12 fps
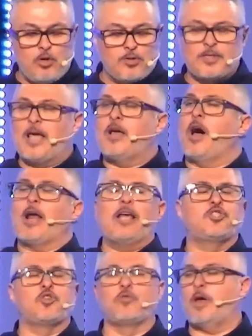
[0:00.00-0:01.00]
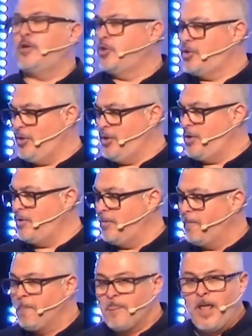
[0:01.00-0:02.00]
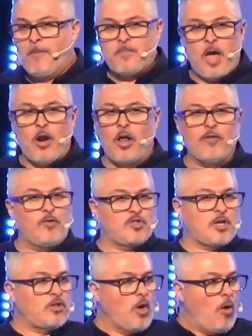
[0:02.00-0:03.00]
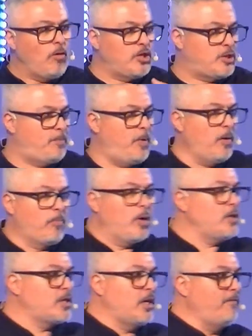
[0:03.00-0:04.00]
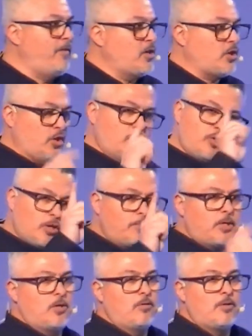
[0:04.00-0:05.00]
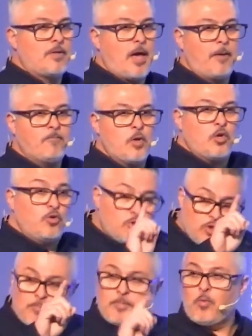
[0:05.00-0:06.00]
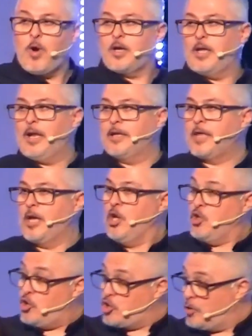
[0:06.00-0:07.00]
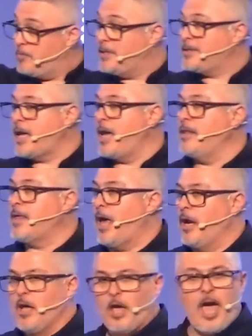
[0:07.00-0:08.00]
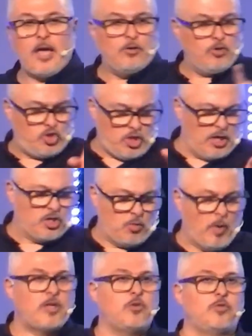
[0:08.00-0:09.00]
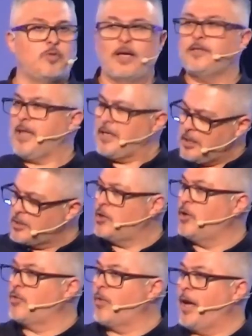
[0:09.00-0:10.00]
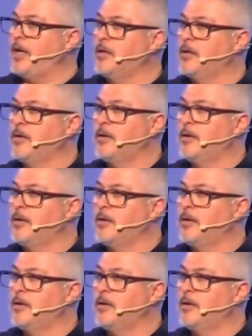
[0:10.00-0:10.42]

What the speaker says: But you say, God, I surrender to you. And all of a sudden the Holy Spirit brings conviction. You shouldn't be doing that. You shouldn't be walking like that. You shouldn't be saying that. Hey, change the way you dress. That doesn't look right.